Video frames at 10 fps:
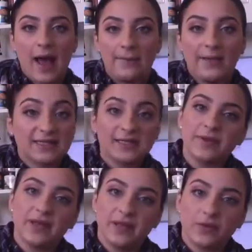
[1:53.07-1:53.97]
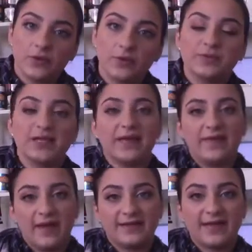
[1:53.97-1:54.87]
mixed ability groups in
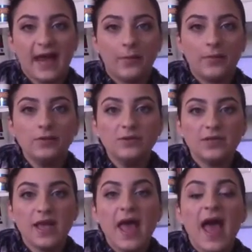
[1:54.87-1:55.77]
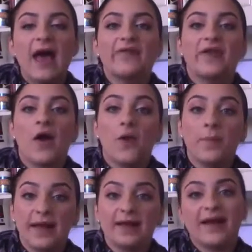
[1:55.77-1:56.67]
their tables, and then I'll
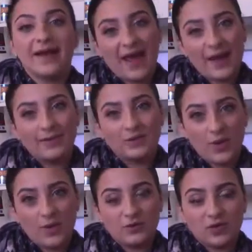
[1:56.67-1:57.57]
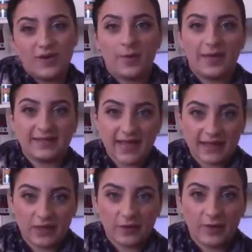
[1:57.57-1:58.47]
make it a game as well. So there'll be a
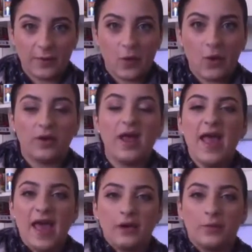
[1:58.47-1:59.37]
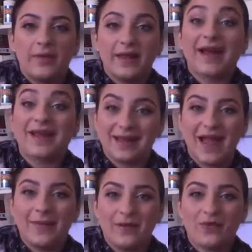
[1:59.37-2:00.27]
tally on the board and it will be like a
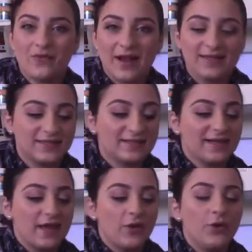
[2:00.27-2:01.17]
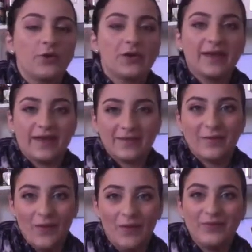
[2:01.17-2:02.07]
game and a race to see who can get them
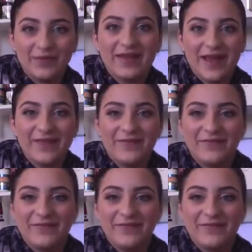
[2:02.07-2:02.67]
all. Yeah.